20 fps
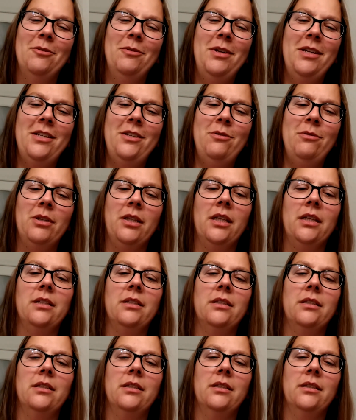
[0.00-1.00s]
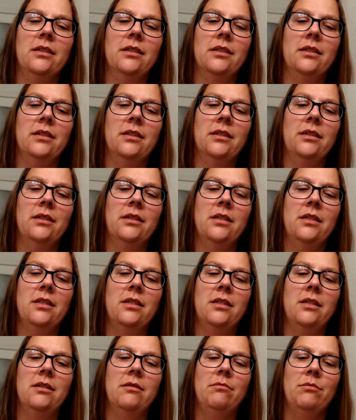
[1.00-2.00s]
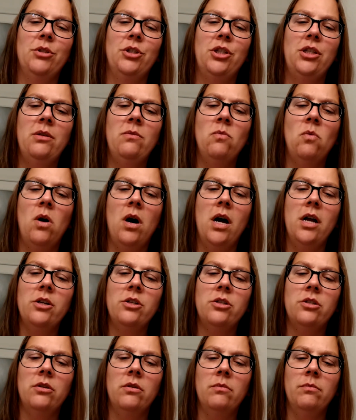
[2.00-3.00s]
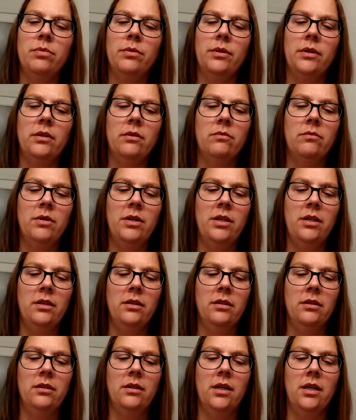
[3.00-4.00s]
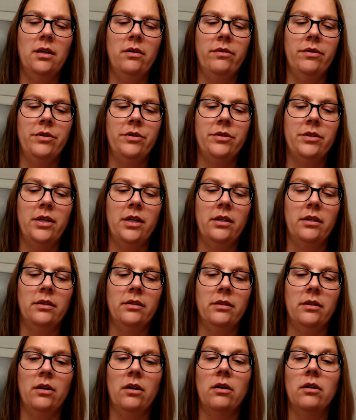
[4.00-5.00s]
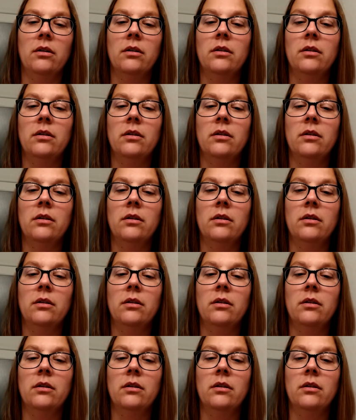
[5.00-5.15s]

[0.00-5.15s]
What do you do with this? Machine wash. Don't believe. What do you? I don't understand this at all.